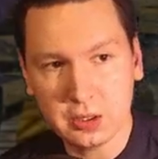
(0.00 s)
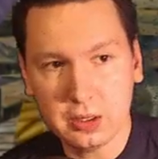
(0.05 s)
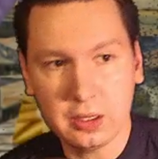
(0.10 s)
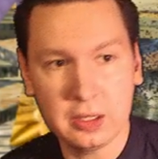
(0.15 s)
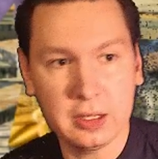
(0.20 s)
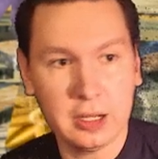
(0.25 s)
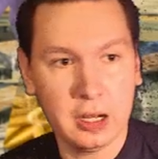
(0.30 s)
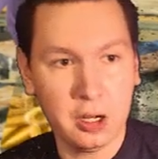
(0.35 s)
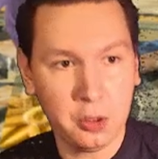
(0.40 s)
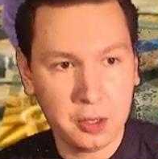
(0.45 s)

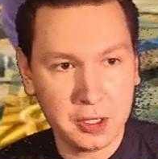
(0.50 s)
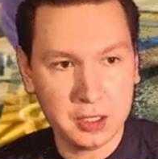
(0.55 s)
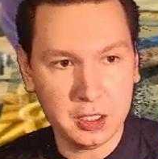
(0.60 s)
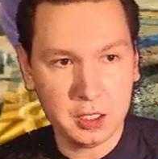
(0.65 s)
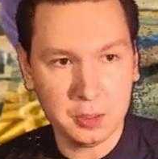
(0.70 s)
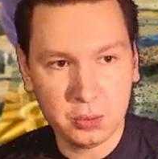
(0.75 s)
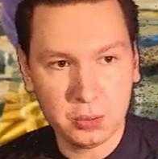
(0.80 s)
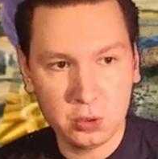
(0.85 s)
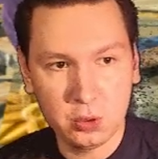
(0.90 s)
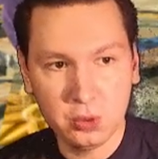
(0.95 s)
And how can I
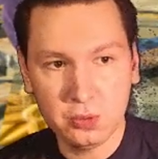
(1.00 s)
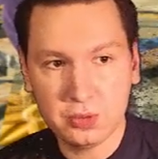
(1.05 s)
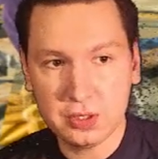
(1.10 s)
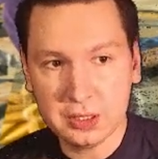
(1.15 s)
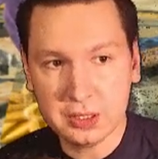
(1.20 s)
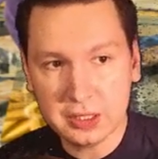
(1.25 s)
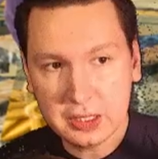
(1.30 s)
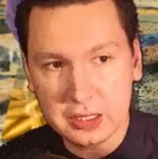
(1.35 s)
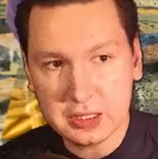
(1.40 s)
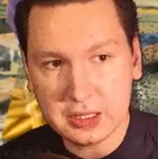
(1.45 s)
prove
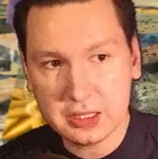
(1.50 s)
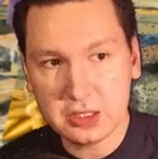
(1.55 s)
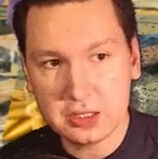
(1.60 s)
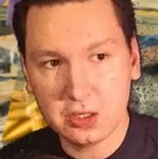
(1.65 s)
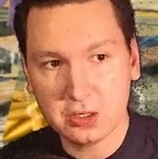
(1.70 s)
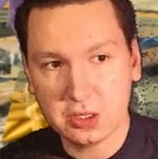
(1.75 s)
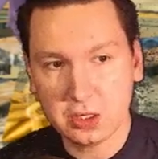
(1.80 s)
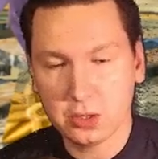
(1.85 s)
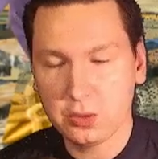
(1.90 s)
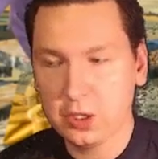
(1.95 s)
that this is
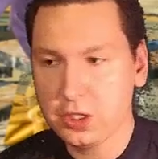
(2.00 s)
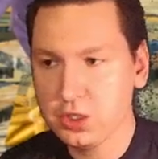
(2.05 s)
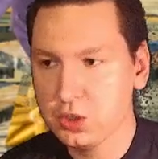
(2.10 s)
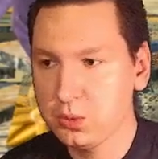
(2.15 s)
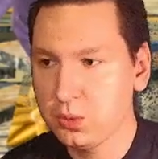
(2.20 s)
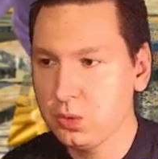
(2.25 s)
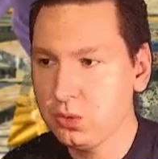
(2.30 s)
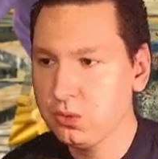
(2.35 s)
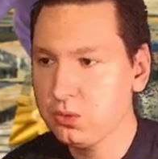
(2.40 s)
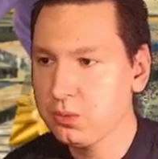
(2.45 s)
not a crush move?